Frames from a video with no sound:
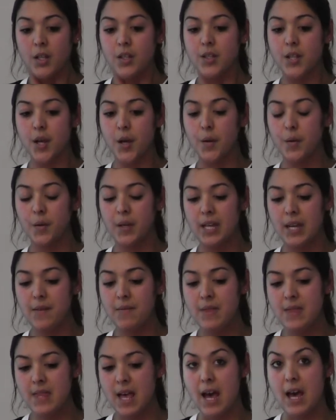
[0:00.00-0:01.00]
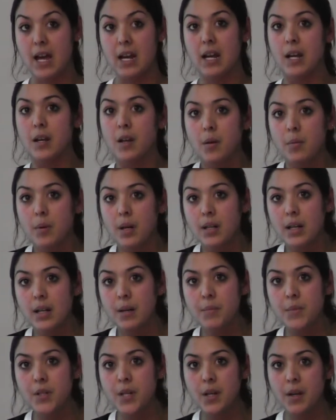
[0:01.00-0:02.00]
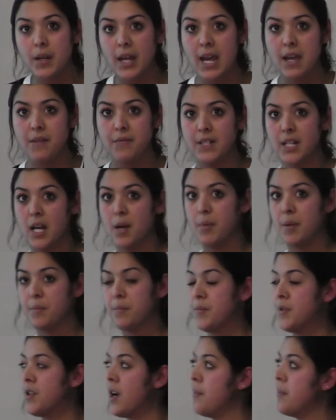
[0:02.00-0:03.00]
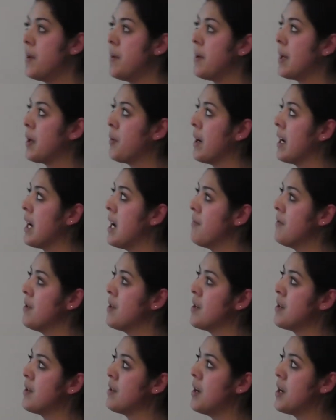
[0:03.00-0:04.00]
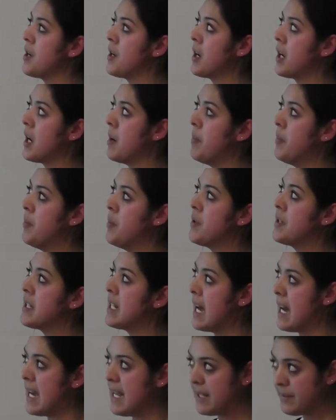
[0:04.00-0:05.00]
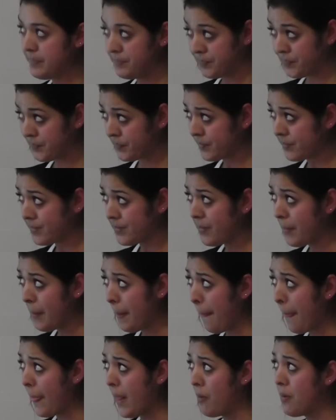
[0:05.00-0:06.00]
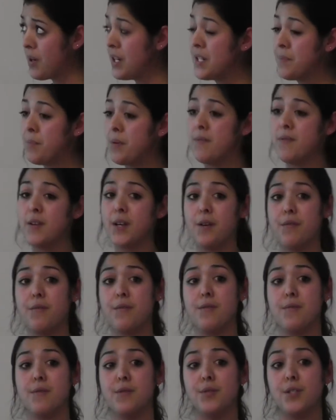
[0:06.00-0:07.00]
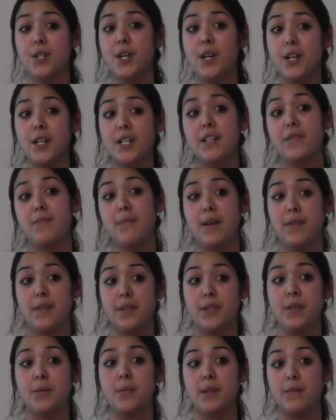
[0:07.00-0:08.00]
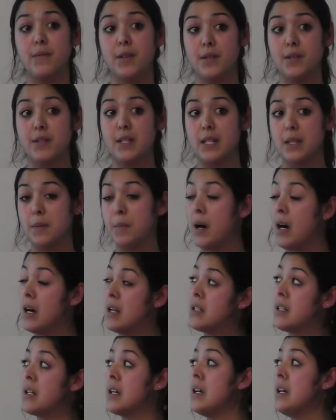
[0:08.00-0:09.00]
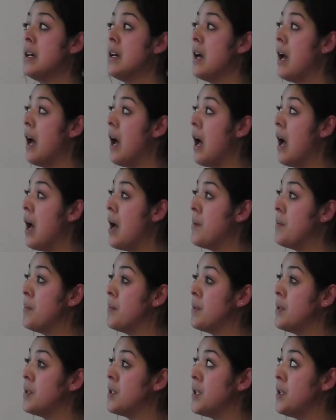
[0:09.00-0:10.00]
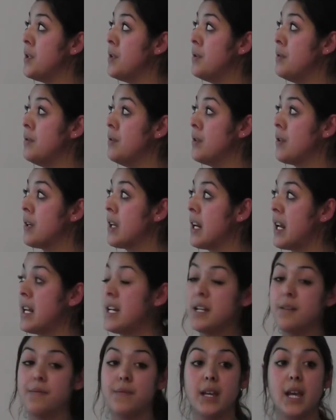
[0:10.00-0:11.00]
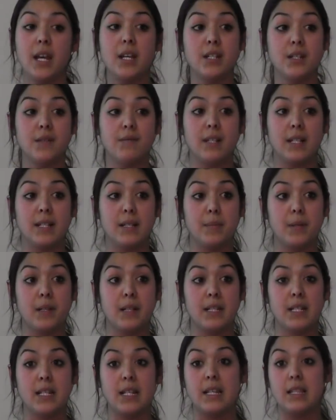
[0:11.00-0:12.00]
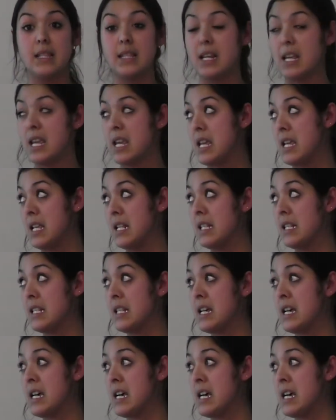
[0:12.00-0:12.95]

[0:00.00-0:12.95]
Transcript: So given that, I hope I'm doing okay for time. I'll try and be a bit quick. I've only got a couple more slides. I wanted to briefly go through an alternative method that we've used in the past to look at identification of disability that is